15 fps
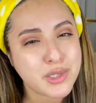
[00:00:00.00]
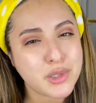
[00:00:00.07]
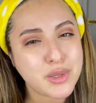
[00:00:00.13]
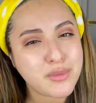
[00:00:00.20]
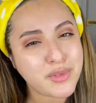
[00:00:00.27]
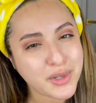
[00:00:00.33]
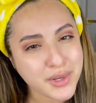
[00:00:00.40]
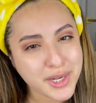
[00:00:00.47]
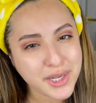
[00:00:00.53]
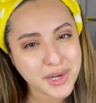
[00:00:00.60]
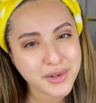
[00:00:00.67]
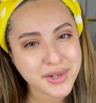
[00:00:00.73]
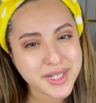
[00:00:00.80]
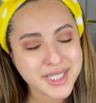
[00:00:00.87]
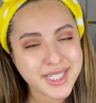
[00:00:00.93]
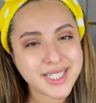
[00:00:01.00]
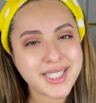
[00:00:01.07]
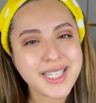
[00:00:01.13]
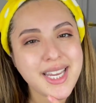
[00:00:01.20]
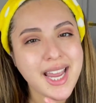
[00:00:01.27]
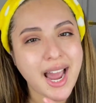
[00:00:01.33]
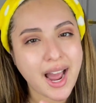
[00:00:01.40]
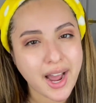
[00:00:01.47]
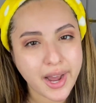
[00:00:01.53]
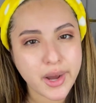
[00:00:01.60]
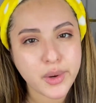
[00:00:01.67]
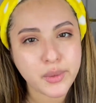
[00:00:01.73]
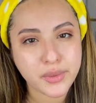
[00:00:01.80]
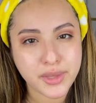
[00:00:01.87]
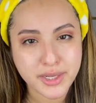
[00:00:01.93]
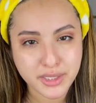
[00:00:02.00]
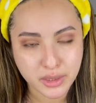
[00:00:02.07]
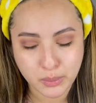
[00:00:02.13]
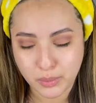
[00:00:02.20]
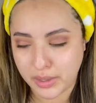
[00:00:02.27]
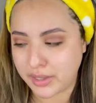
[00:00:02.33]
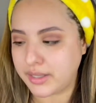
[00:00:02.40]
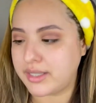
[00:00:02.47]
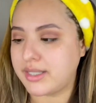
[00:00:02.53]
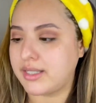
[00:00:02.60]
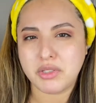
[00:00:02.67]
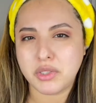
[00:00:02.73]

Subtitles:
So I'm very curious to see how this works.